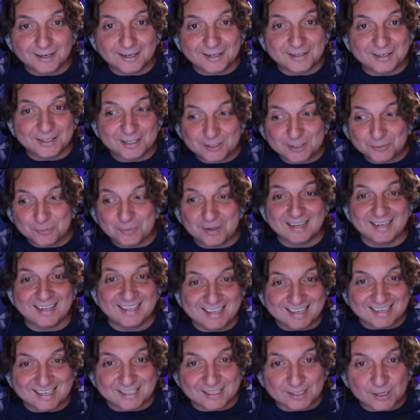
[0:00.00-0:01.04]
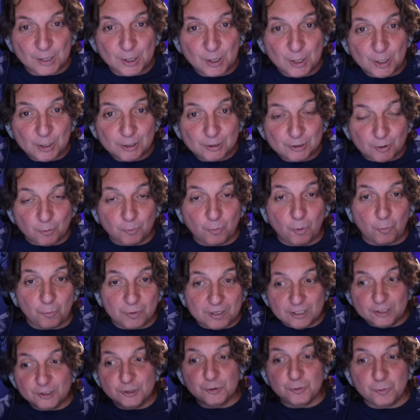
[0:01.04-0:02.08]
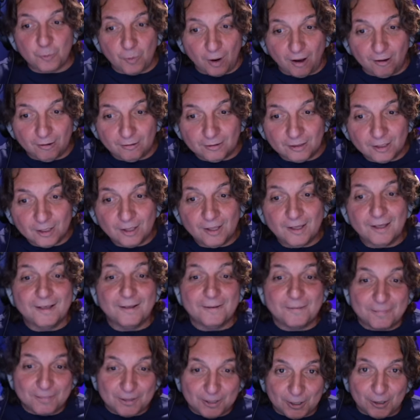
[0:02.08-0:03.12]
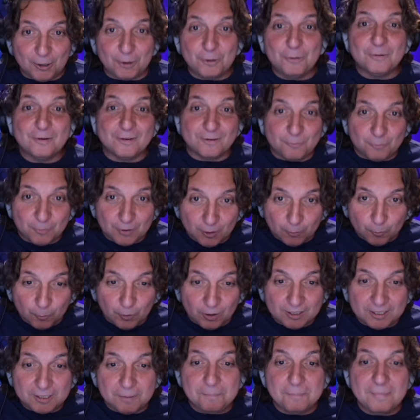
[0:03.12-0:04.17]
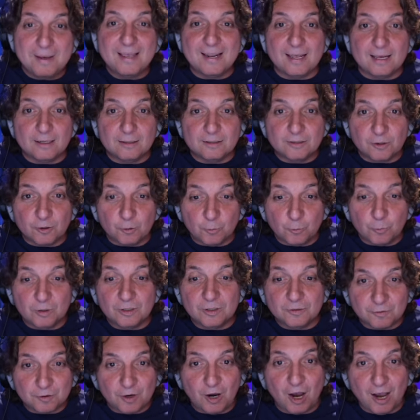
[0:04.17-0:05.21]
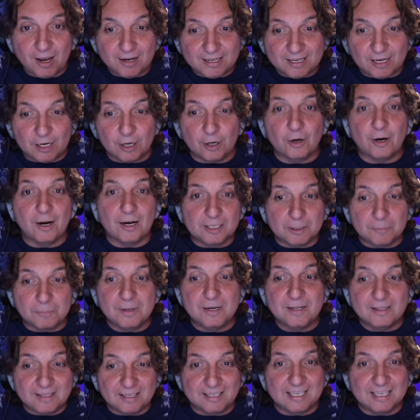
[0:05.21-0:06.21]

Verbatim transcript: That's what it is. So when we do well, you know, we're, we're committing to the will of God here and committing